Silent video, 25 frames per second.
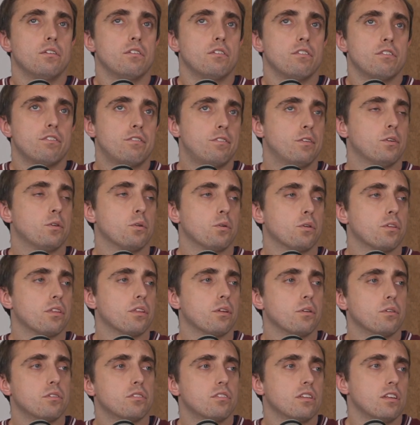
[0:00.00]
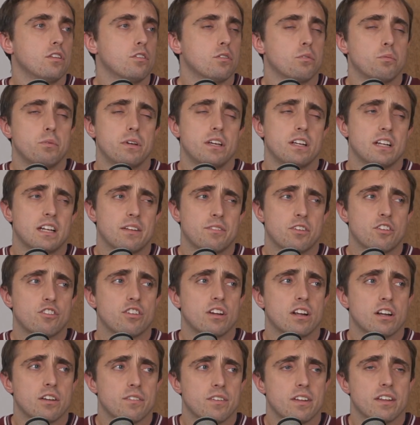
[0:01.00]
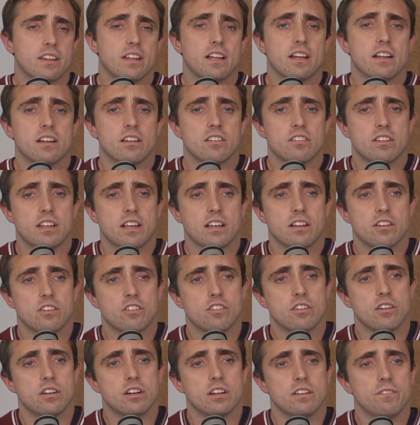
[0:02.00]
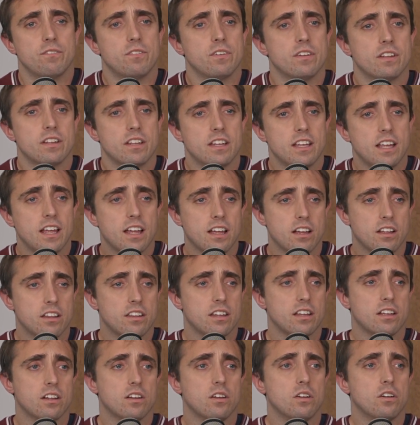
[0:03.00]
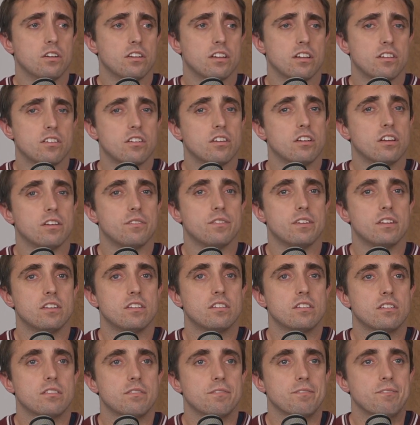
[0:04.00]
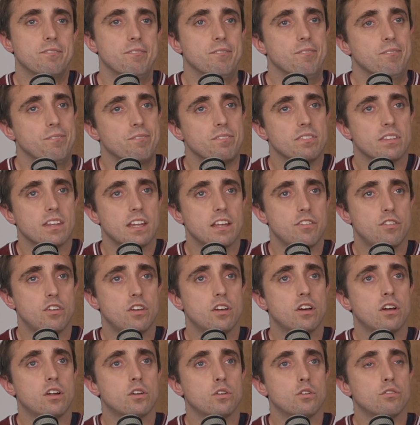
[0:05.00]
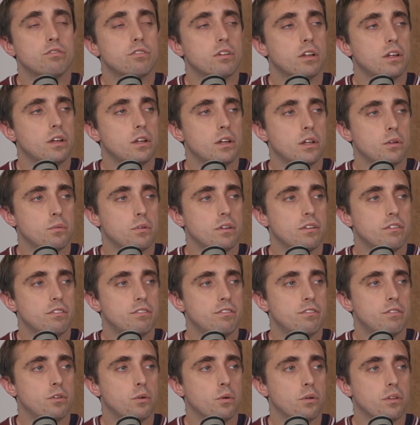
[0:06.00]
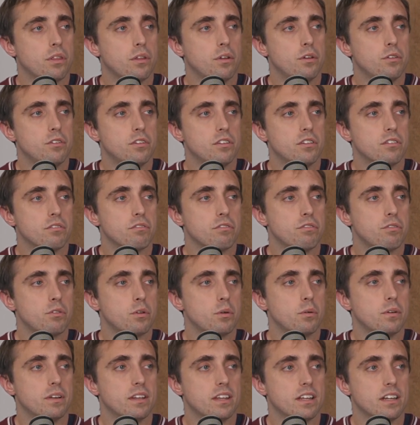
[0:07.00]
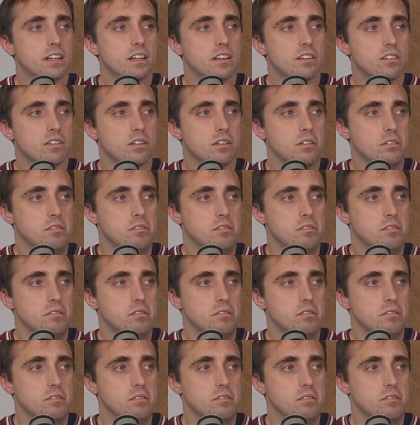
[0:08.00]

foot orthoses, and we can have a chat about that in a second, Charlie. But yeah, I think a lot of the time is, if you can't offload it with foot orthoses and footwear, then it's